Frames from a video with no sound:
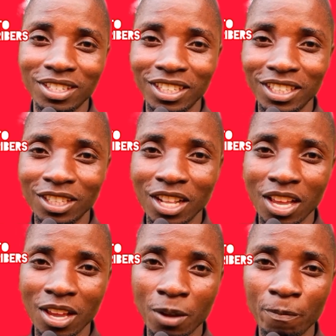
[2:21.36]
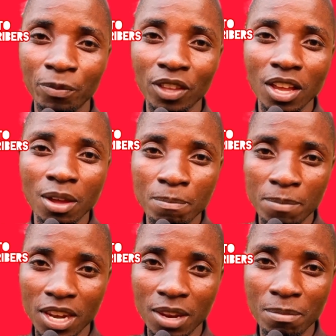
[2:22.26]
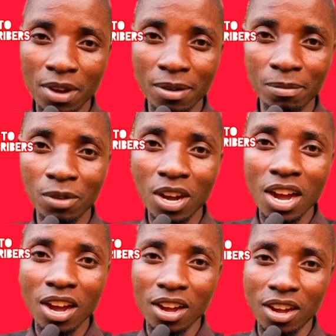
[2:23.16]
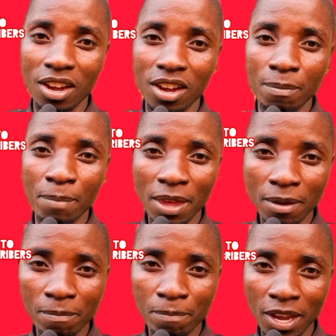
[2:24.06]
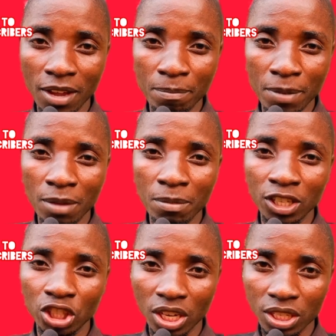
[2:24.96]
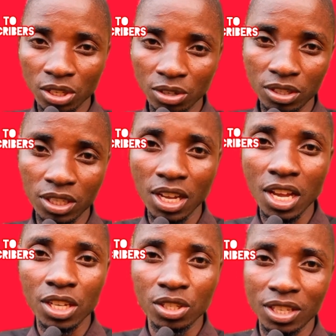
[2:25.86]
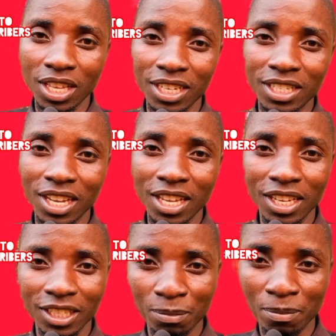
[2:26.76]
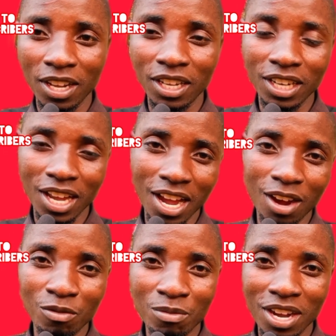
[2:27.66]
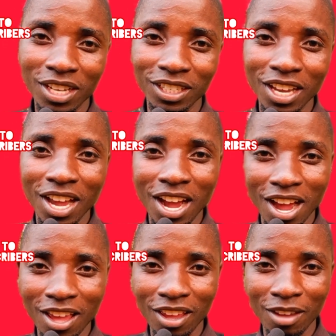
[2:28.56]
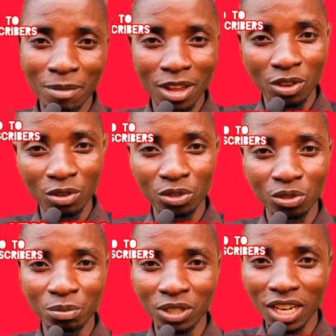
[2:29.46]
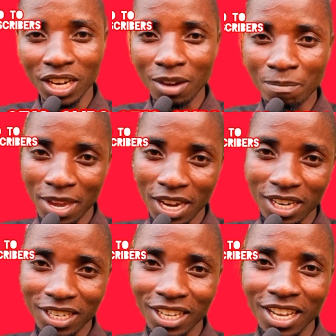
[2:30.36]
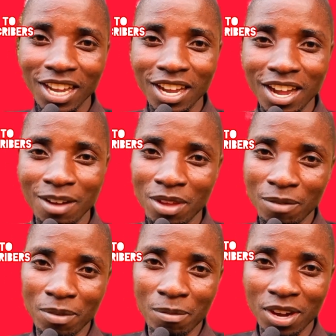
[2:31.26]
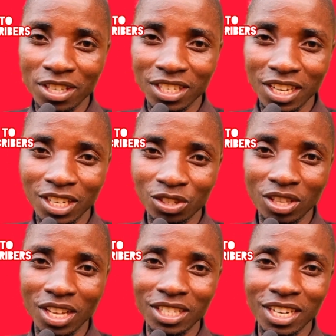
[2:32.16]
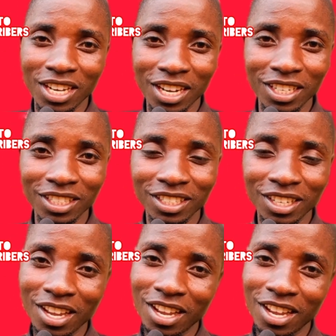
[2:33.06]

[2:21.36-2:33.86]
reach the minimum payment threshold, so that I explain how much my YouTube channel make, maybe monthly, so that at least